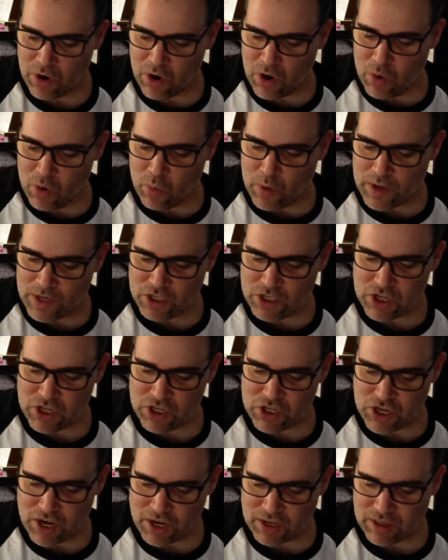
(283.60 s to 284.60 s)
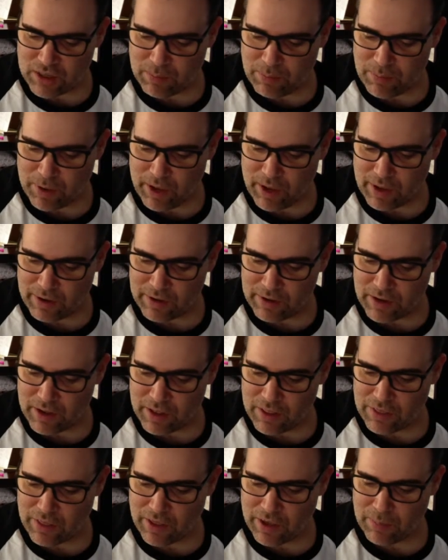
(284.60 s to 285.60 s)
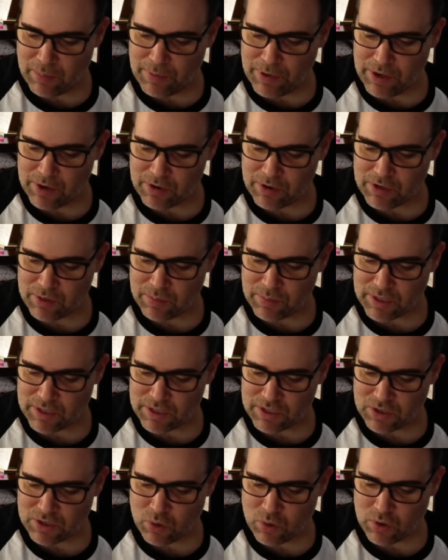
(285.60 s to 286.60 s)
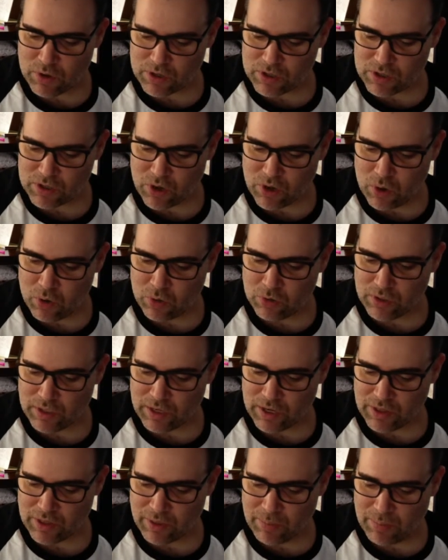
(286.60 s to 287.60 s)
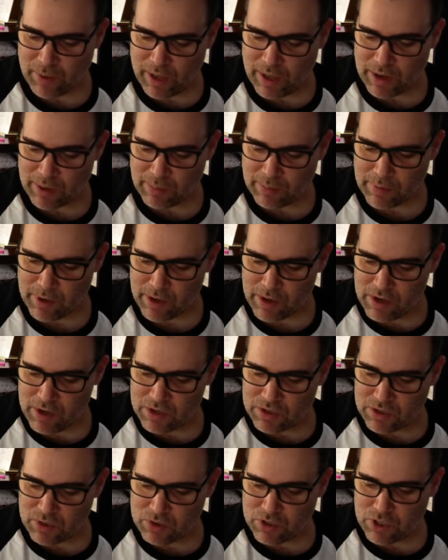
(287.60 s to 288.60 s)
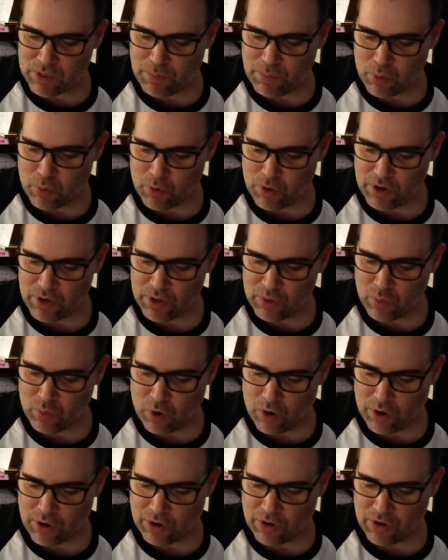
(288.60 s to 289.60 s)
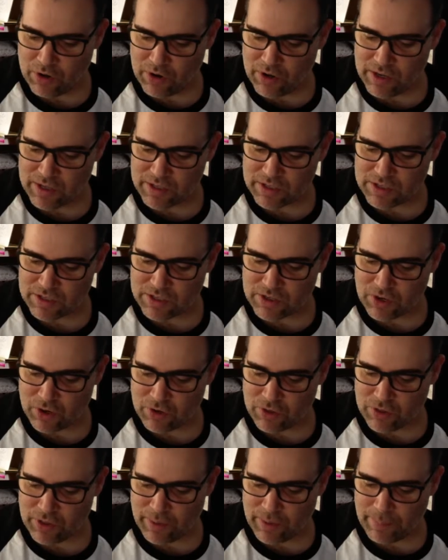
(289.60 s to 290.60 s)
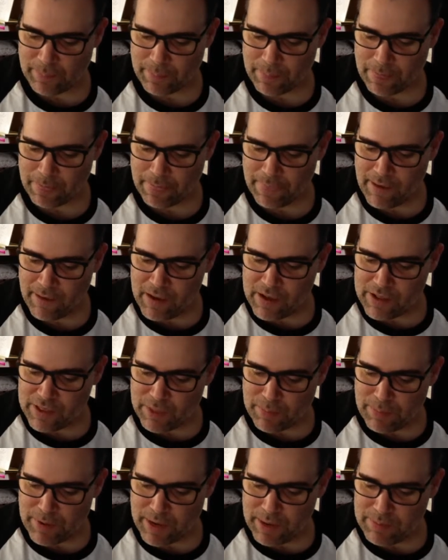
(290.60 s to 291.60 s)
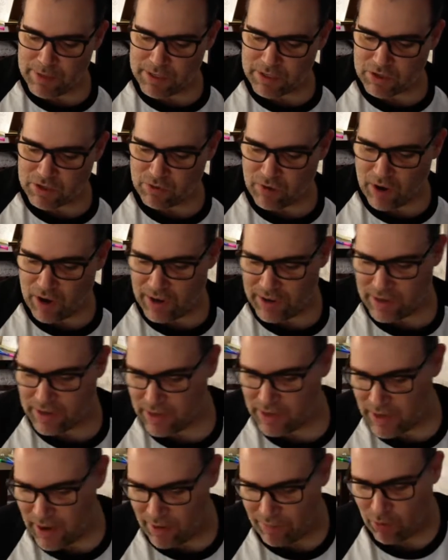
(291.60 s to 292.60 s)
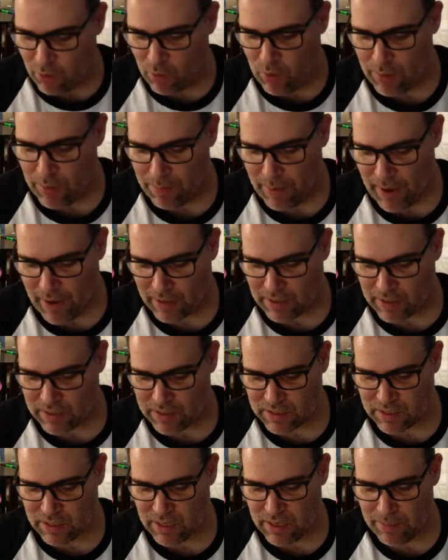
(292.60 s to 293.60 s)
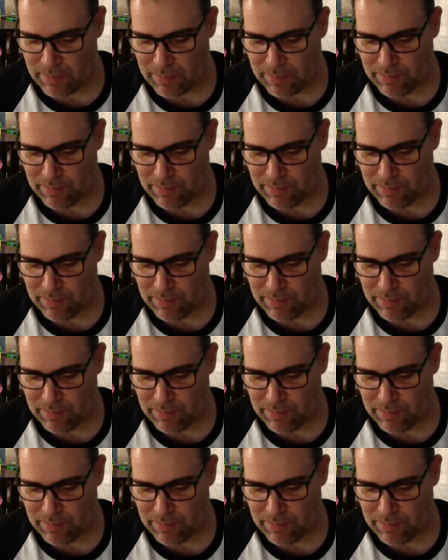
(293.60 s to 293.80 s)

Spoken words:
When she checked the pot, they appeared to be scorched only on the bottom, so she poured in water and stirred them. The babies cried and never went back to sleep.